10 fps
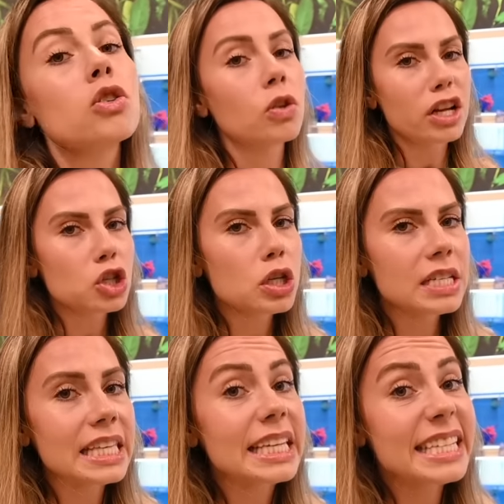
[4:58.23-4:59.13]
So let's just
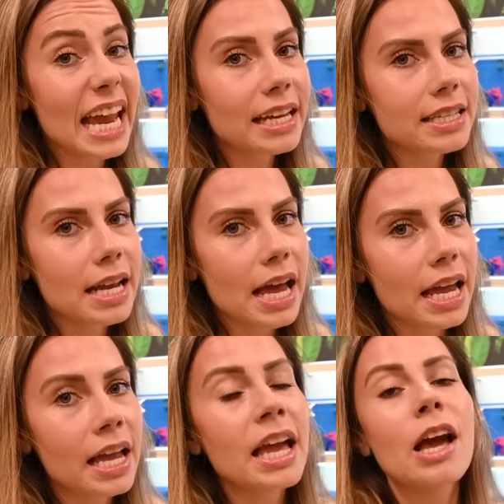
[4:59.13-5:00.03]
get the tank
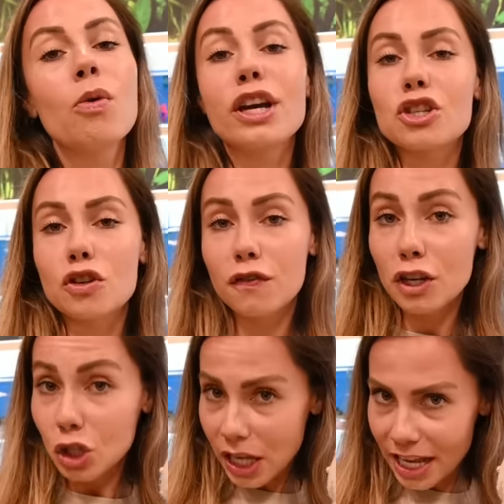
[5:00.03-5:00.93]
today and we'll get your
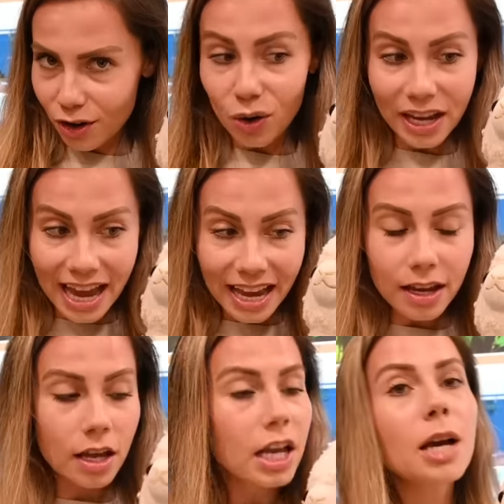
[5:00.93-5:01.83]
fish later, okay?
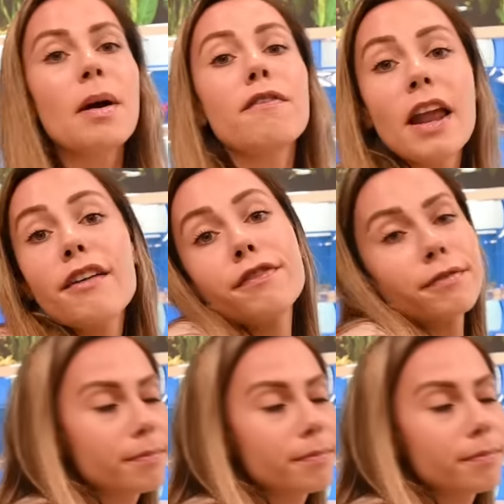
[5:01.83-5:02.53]
Come on, Fluff.